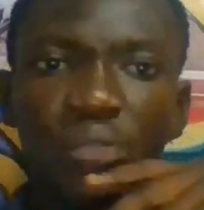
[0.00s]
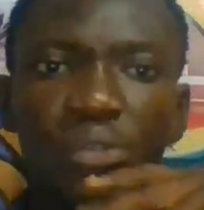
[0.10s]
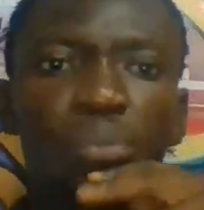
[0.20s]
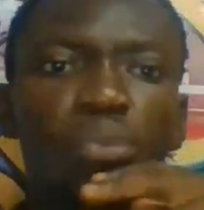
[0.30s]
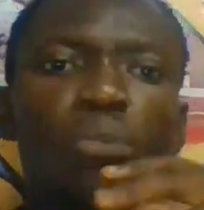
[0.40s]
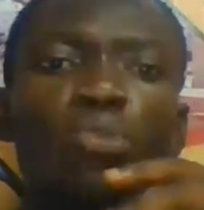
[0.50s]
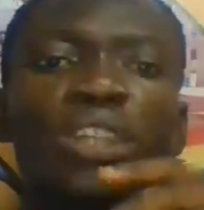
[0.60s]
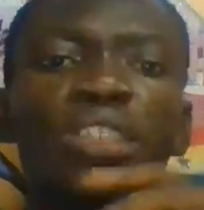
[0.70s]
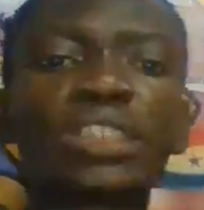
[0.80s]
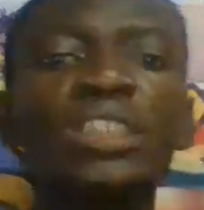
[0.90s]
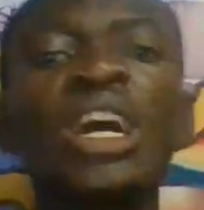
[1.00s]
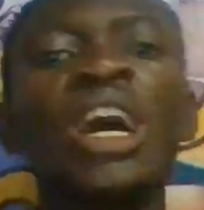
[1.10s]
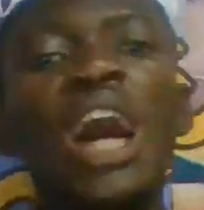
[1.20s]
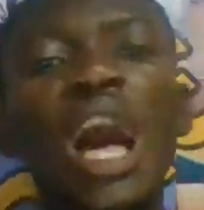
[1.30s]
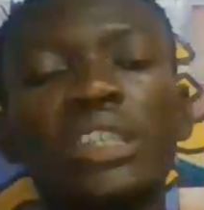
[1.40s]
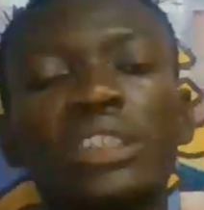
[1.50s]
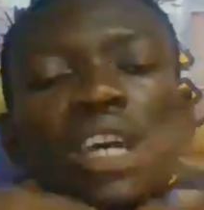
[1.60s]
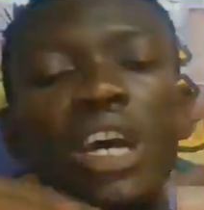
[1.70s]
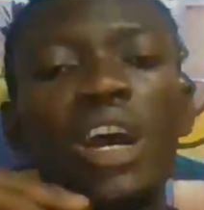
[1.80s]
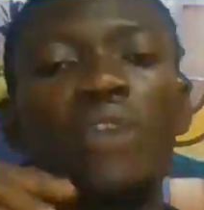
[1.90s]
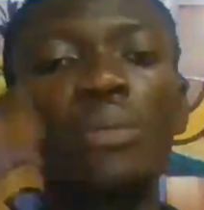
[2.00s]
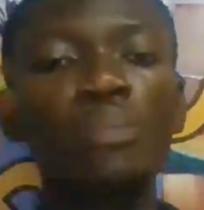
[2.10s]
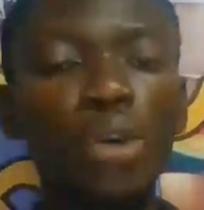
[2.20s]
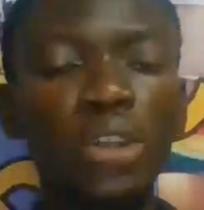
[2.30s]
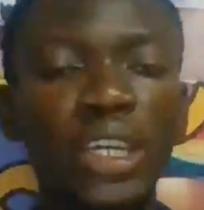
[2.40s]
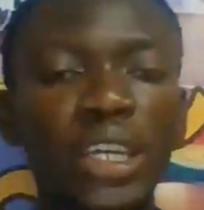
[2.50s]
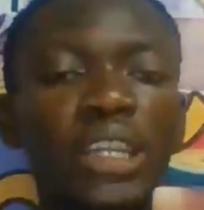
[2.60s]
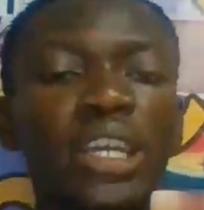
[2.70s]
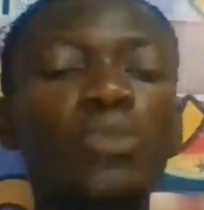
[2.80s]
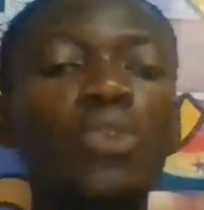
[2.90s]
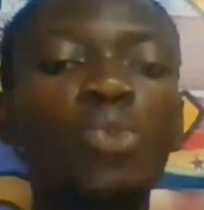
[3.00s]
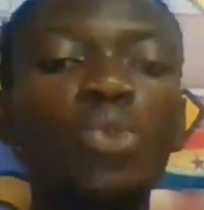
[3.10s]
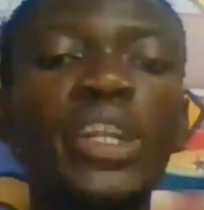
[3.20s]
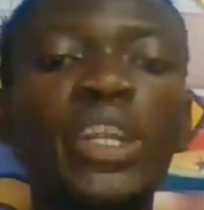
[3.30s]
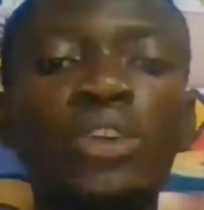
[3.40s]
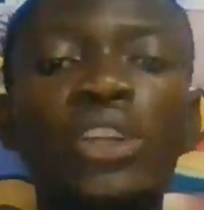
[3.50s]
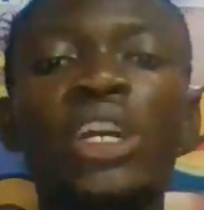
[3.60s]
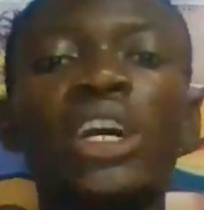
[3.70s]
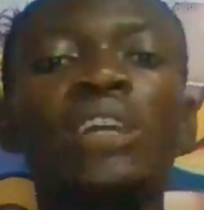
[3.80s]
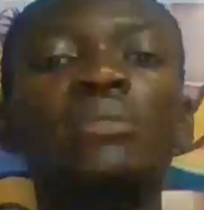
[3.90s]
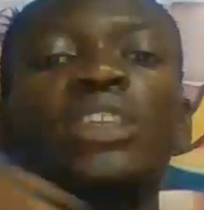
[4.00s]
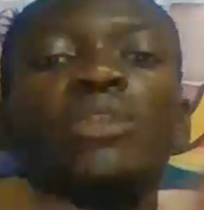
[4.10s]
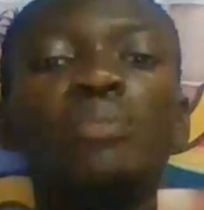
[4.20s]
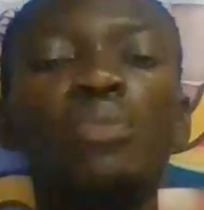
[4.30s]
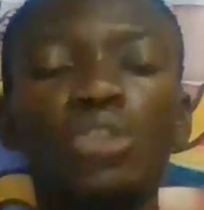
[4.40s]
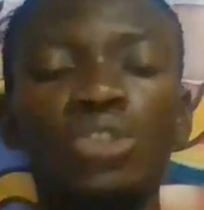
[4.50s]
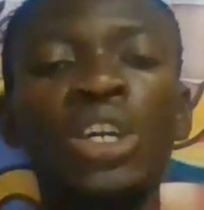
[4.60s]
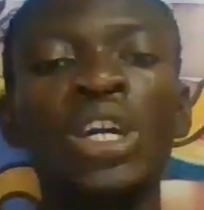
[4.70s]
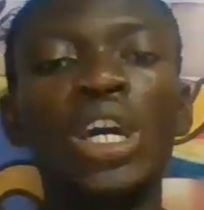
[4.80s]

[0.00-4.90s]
Frimpong Boateng has uh, reported and then concluded on the Galamsey report.